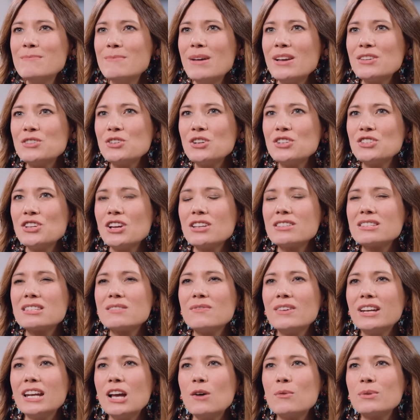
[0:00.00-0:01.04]
Make sure to share this
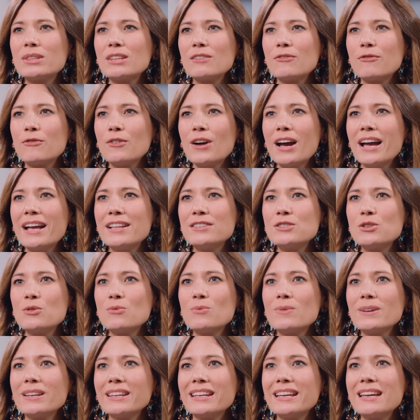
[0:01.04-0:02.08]
video with a friend who
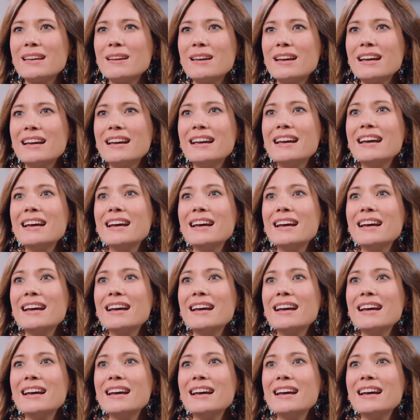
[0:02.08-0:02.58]
really,